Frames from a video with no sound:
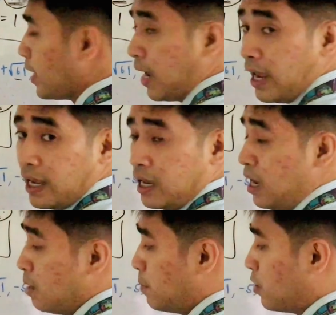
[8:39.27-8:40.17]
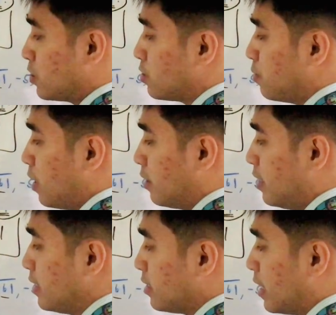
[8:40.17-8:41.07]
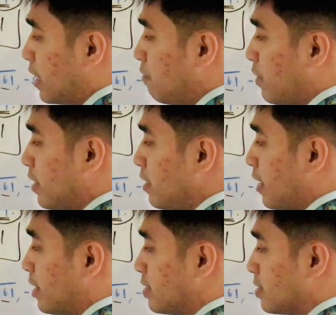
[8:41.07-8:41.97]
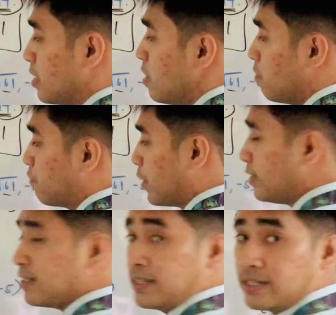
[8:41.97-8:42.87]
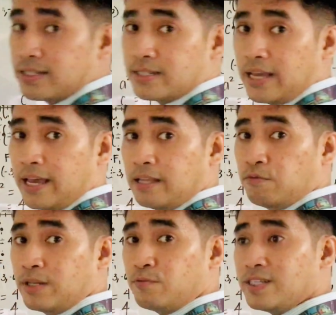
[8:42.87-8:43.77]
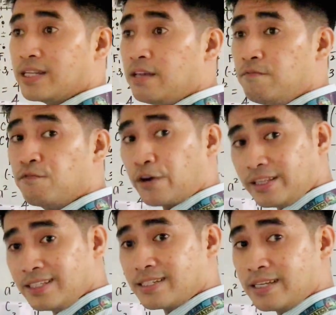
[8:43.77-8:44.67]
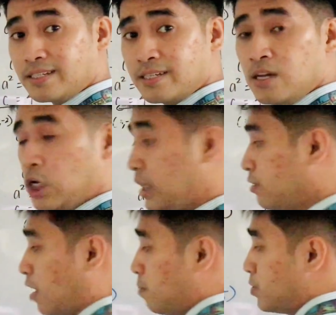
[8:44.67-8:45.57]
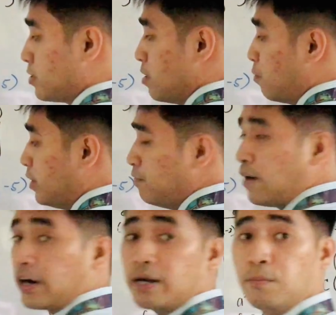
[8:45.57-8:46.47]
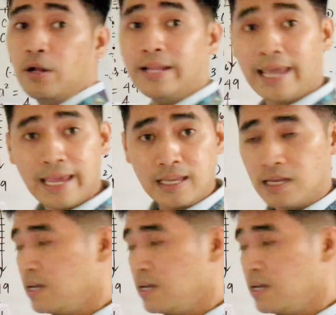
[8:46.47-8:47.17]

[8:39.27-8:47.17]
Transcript: a because the, the given is vertices. And when we say vertices, it comes with the variable a.